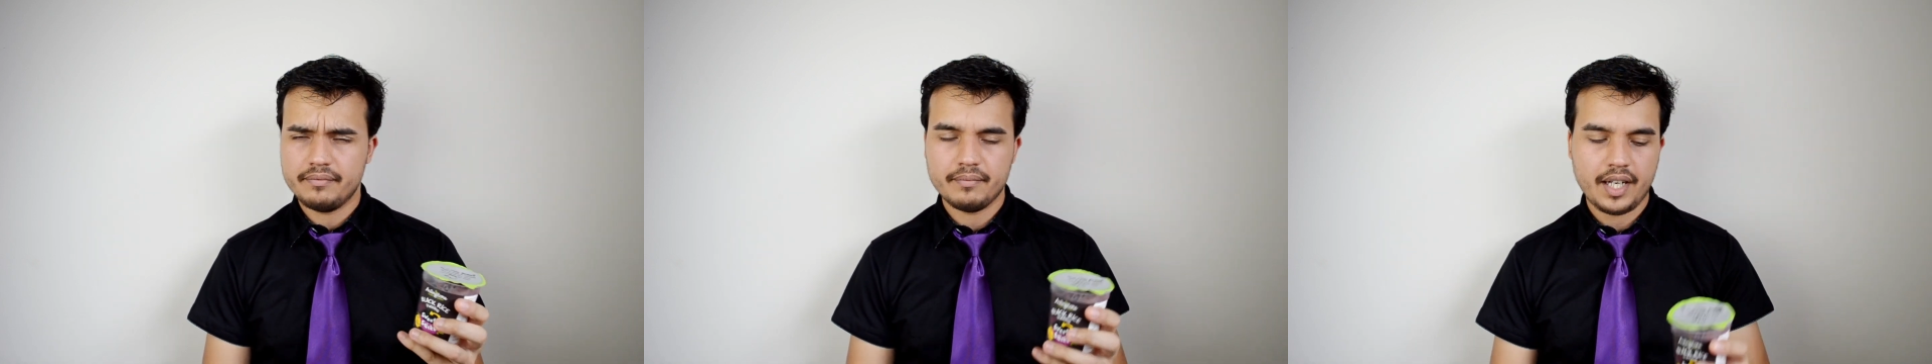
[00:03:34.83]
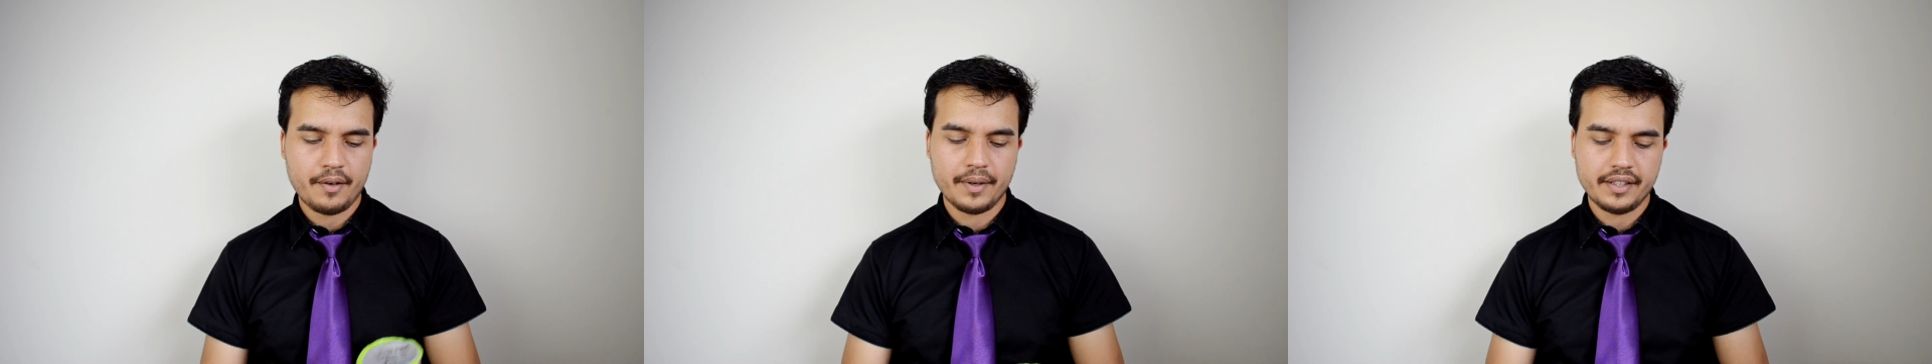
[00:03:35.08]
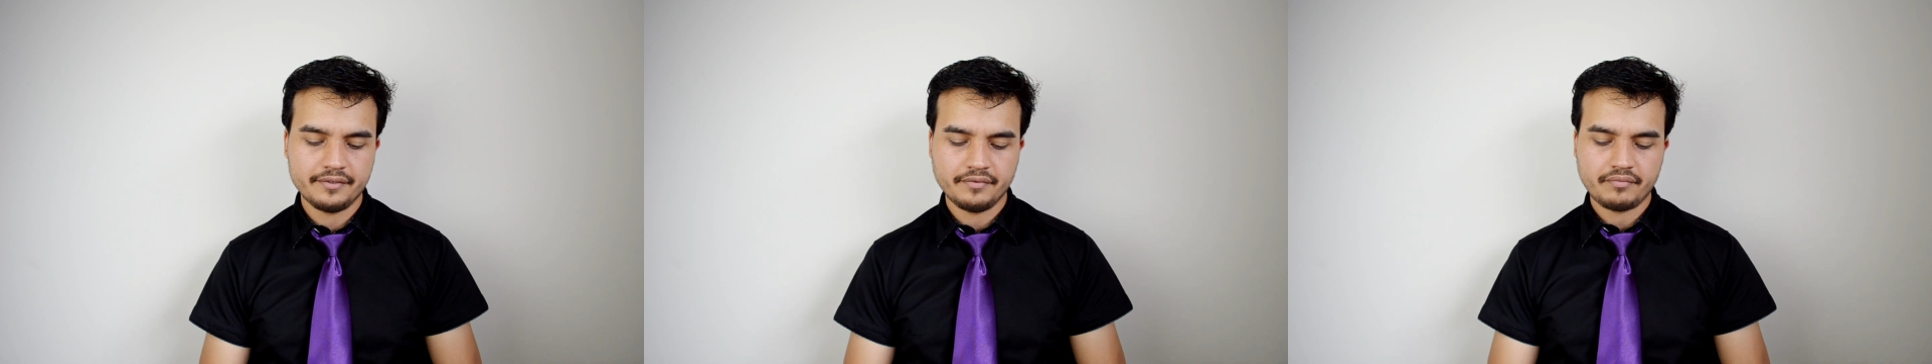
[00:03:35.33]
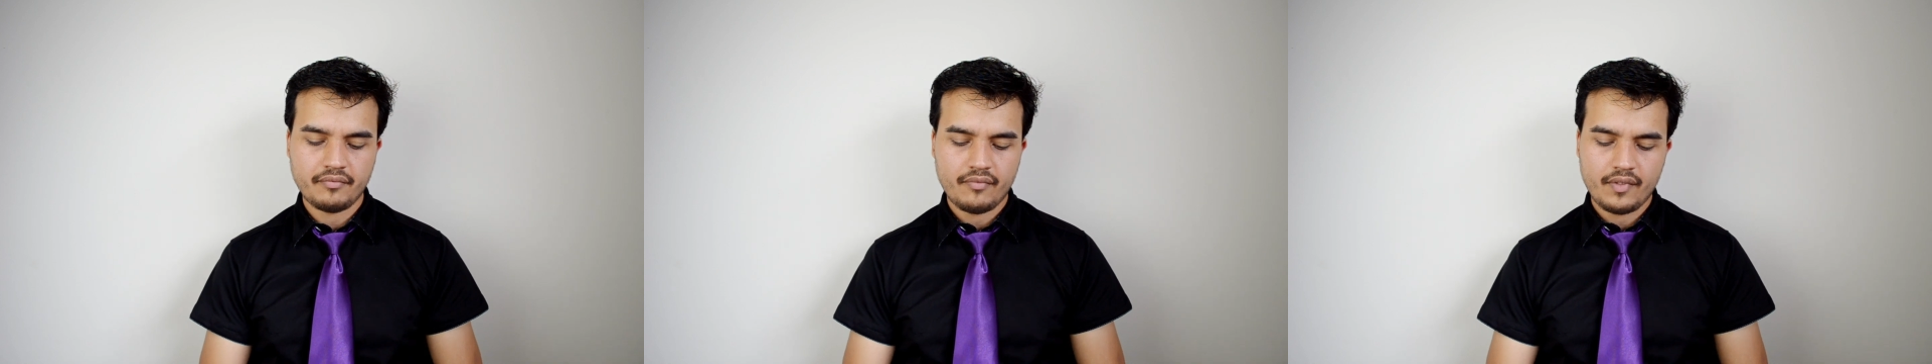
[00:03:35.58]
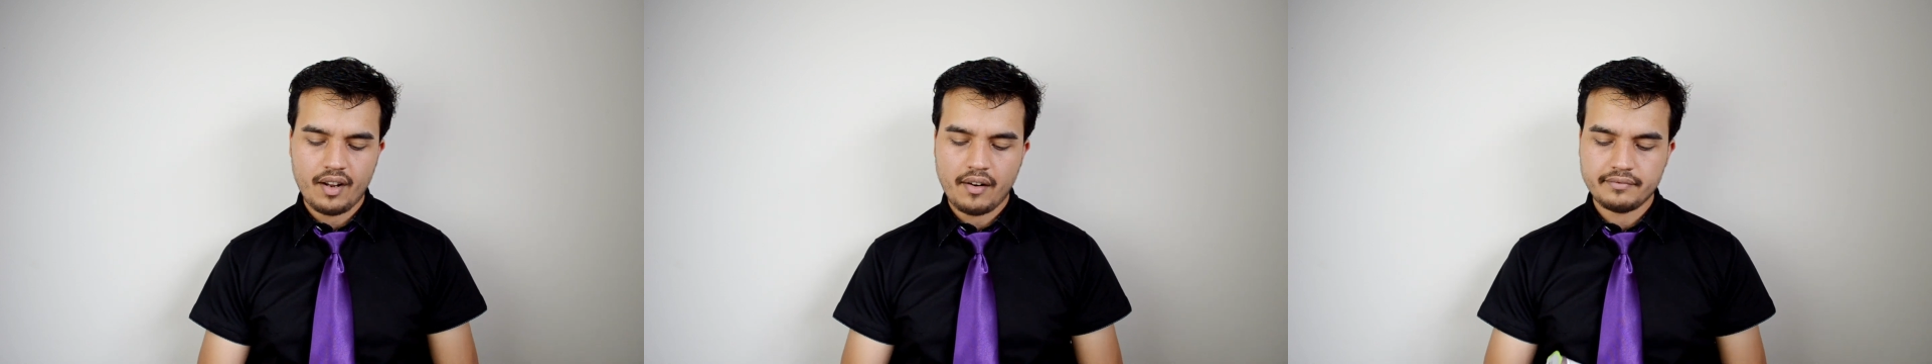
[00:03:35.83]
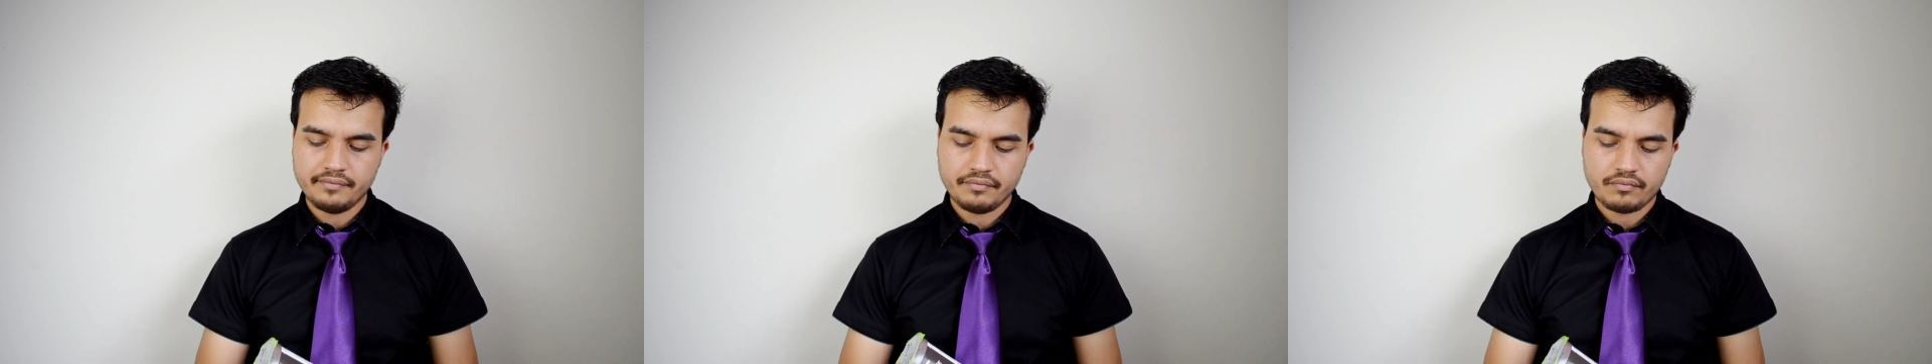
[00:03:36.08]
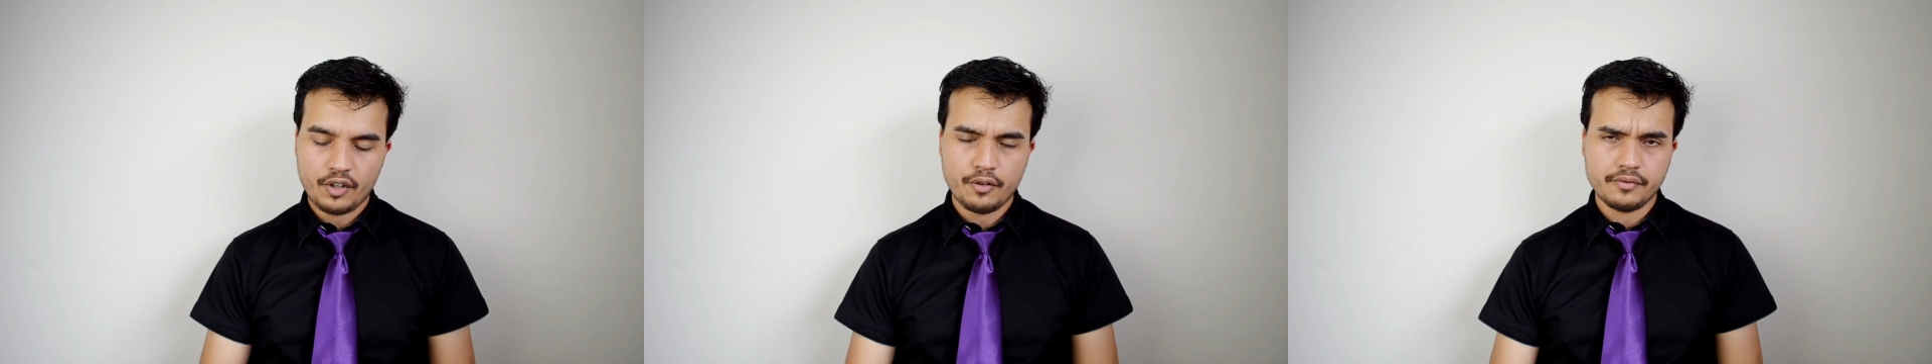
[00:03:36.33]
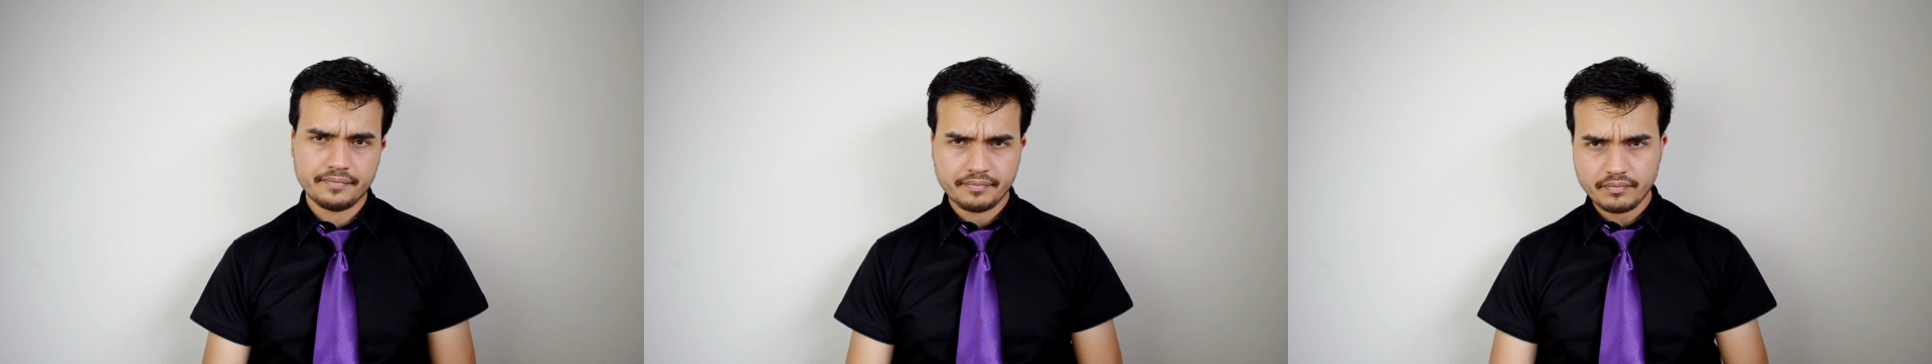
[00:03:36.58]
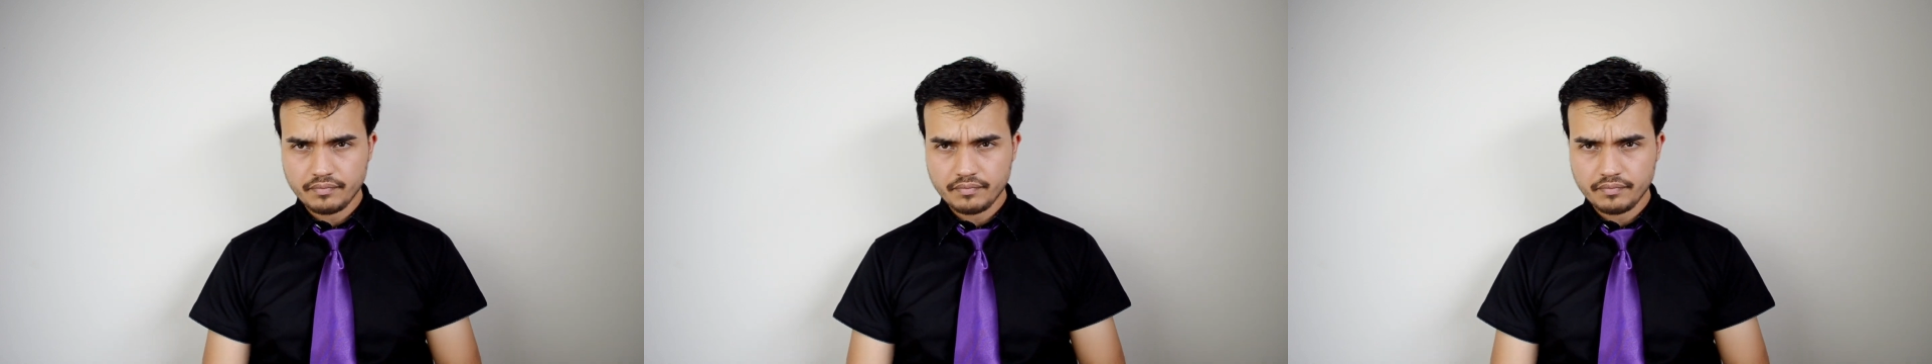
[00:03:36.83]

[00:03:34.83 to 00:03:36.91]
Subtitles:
Anyway, cool.